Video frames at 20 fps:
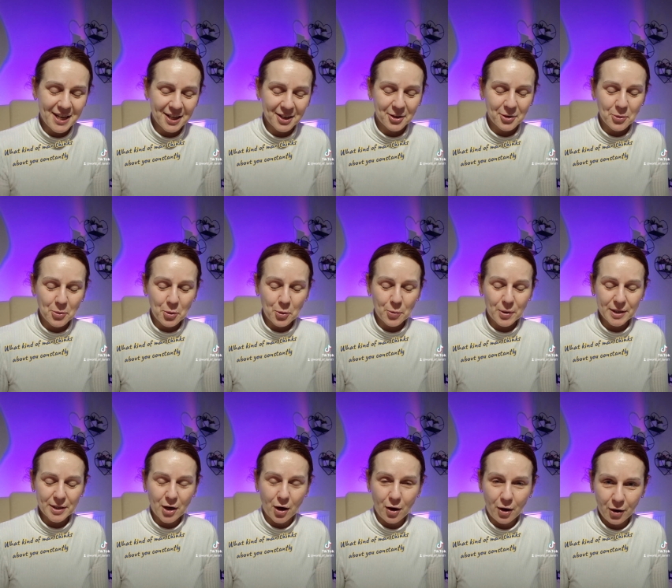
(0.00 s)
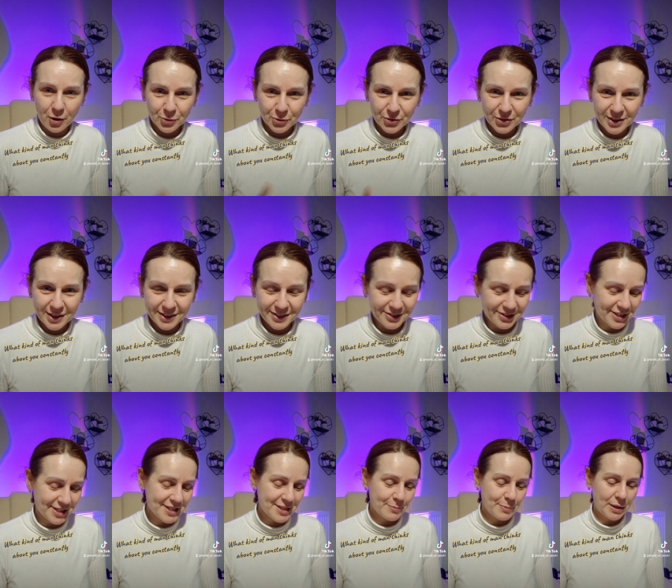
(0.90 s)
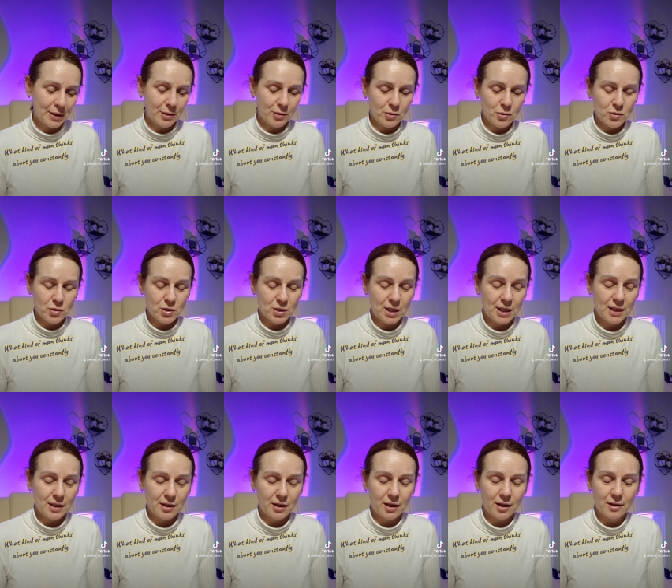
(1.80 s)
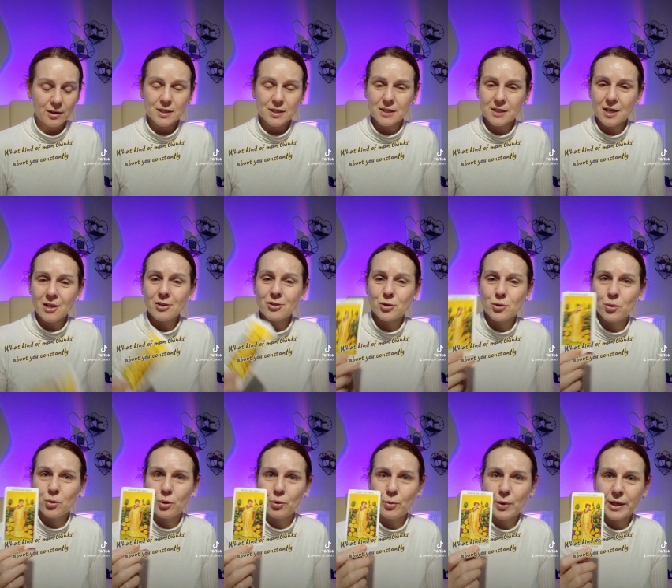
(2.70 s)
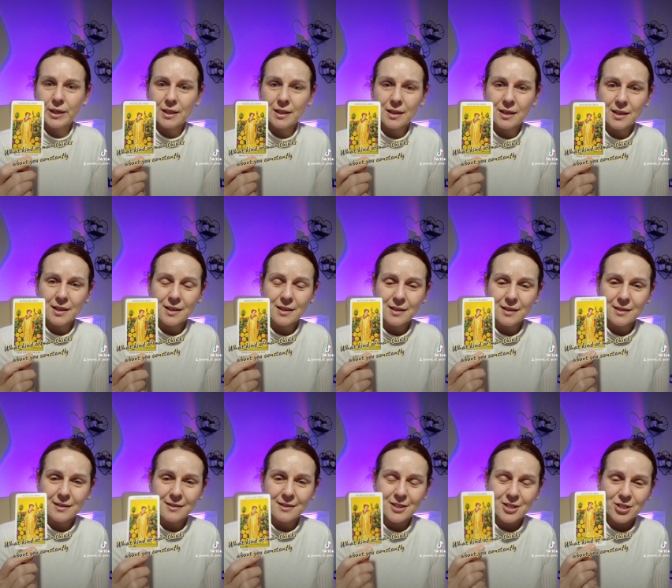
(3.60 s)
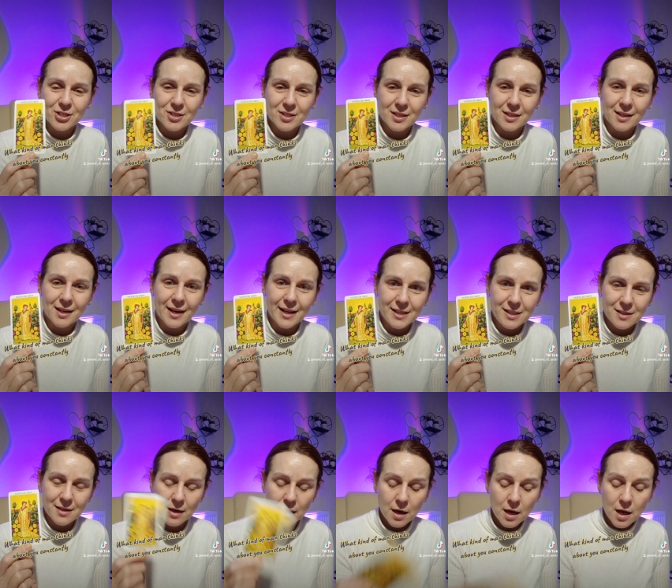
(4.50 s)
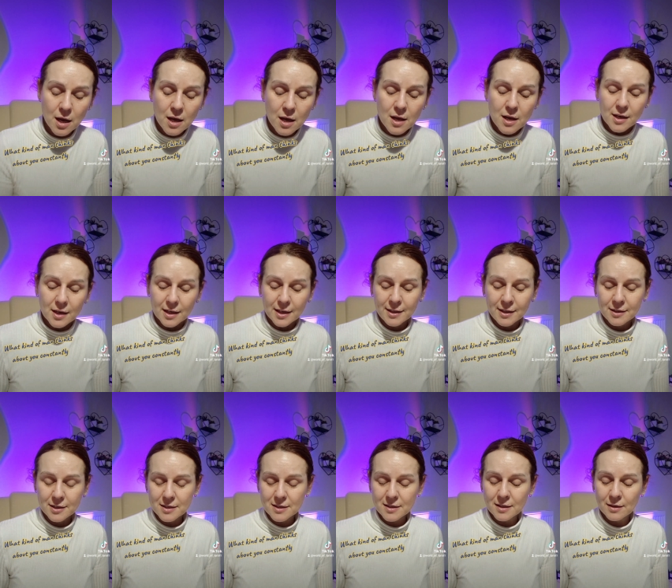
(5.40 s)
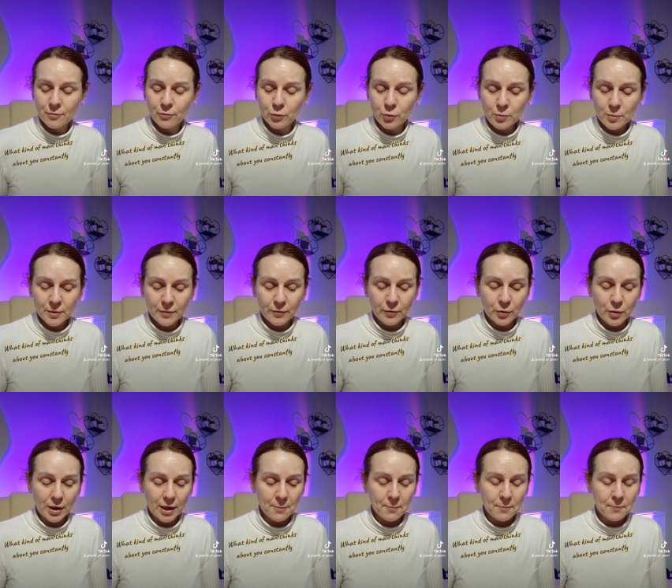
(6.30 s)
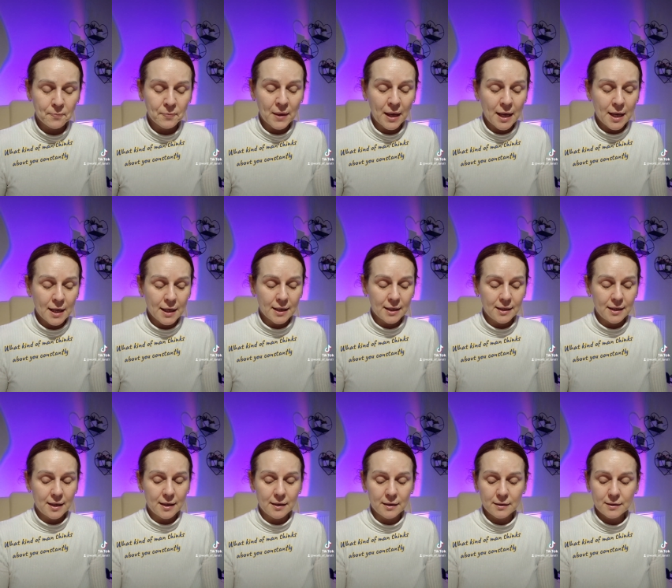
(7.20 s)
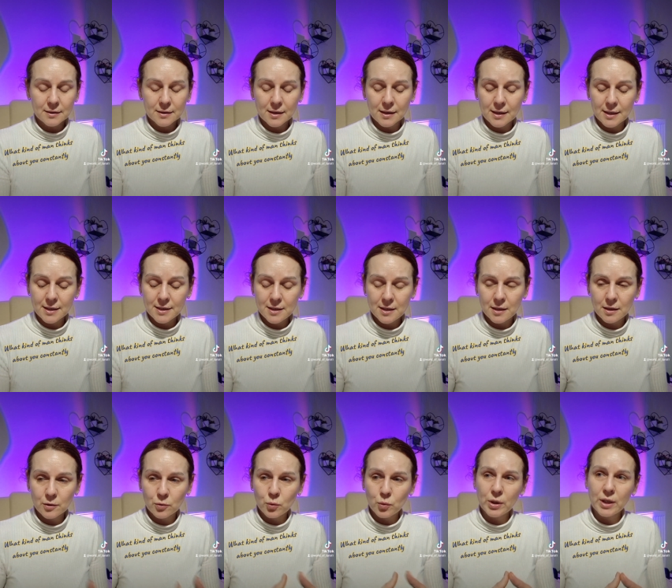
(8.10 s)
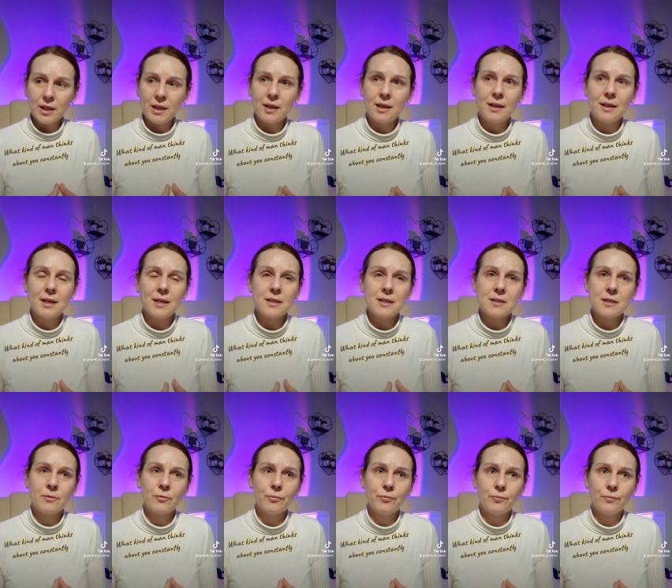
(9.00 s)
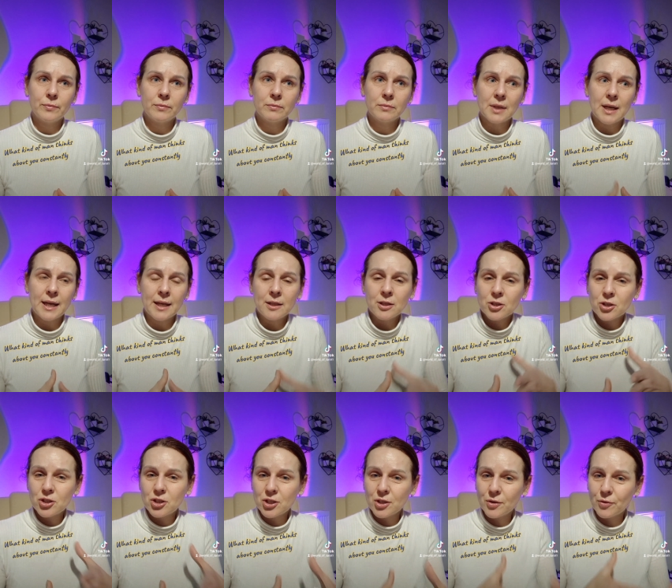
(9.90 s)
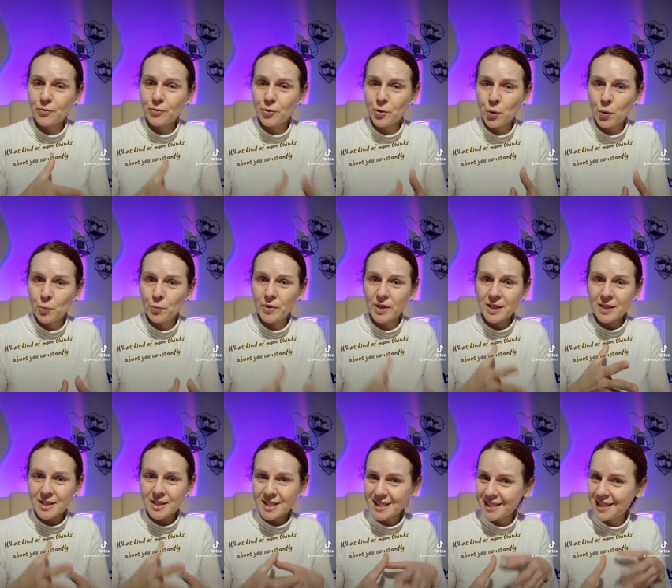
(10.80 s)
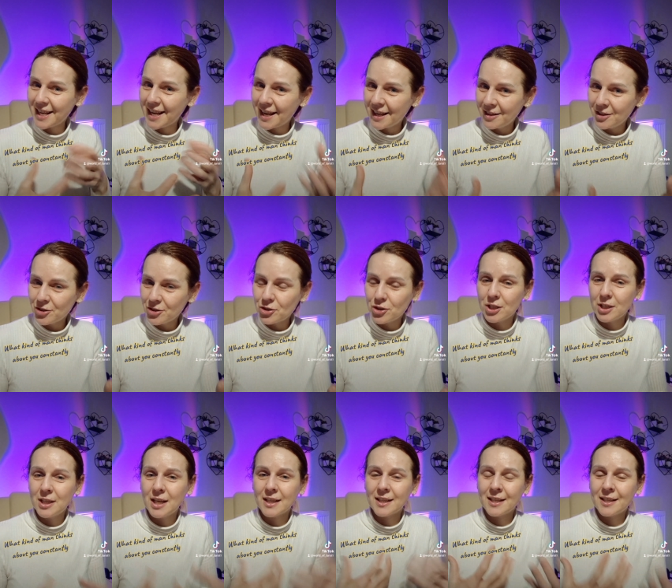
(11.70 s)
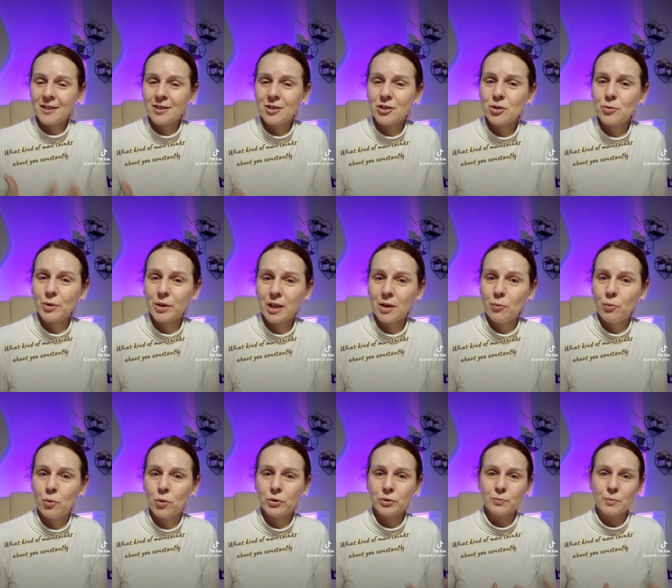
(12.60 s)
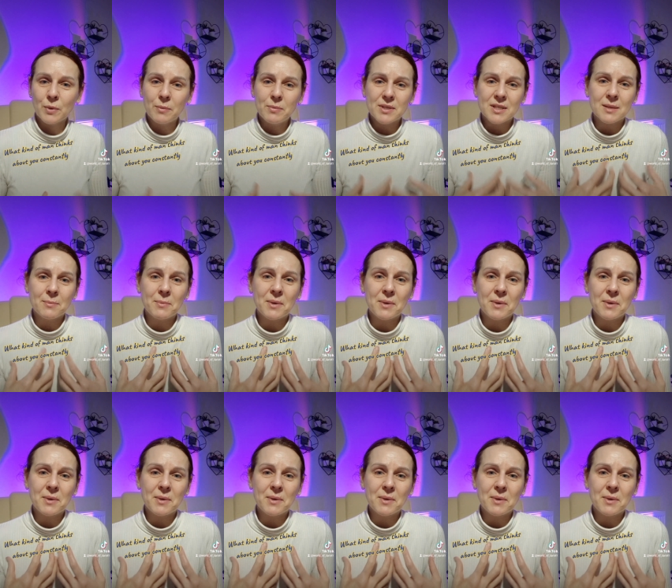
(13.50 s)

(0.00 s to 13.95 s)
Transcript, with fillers: you know, quite hot interest because he, he sees you quite interesting lady, interesting woman for him. That lady who he getting energy from, interesting energy, that energy what he want, maybe some